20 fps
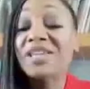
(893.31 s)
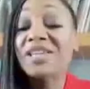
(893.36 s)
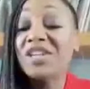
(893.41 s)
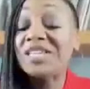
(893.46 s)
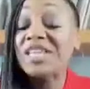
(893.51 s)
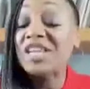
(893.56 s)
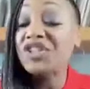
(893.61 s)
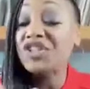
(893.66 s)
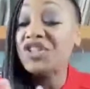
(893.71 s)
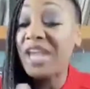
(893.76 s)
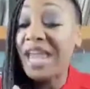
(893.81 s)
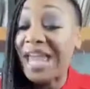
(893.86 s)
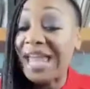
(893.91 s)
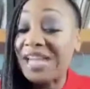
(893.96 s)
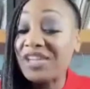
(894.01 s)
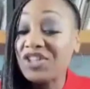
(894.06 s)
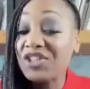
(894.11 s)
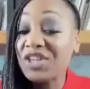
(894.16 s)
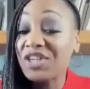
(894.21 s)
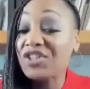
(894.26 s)
She didn't say she
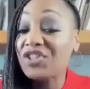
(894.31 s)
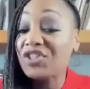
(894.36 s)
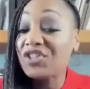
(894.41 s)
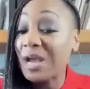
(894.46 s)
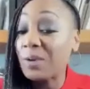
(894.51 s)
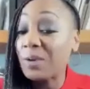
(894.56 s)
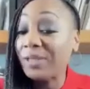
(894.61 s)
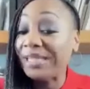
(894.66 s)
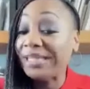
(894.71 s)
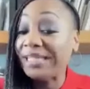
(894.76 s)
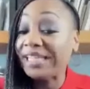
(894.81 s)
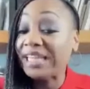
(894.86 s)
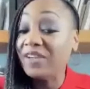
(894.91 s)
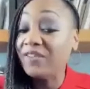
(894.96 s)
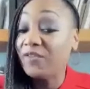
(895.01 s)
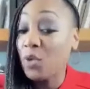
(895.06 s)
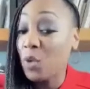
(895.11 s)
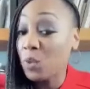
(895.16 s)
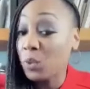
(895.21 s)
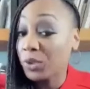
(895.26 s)
ain't. She said she's not really looking
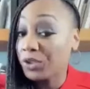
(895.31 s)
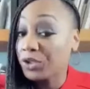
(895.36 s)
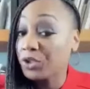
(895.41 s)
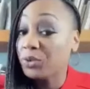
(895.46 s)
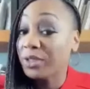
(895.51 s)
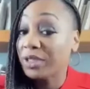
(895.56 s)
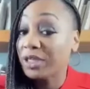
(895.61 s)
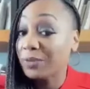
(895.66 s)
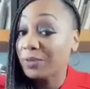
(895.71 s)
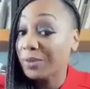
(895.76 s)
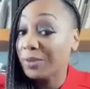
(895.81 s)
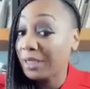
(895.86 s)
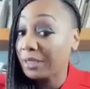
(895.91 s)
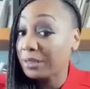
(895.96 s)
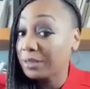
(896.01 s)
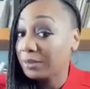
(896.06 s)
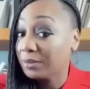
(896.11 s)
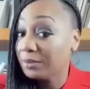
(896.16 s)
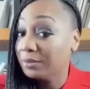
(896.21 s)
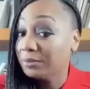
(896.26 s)
forward to it,
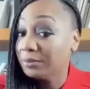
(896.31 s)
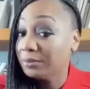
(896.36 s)
correct?